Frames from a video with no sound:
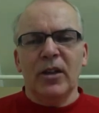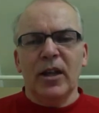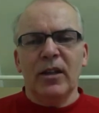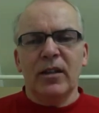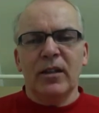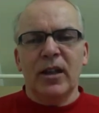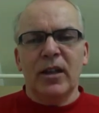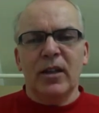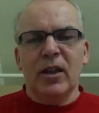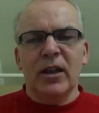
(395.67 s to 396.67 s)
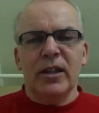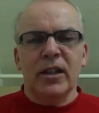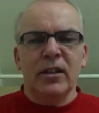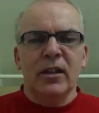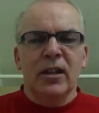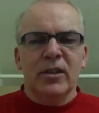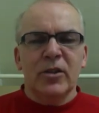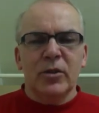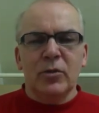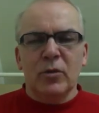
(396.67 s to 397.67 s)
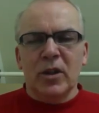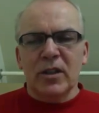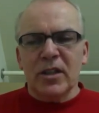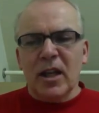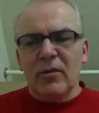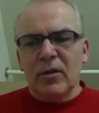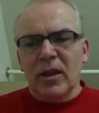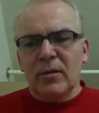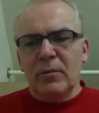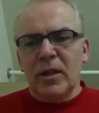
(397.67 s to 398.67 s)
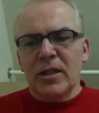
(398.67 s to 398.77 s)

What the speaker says: idea to scaffold that piece of knowledge.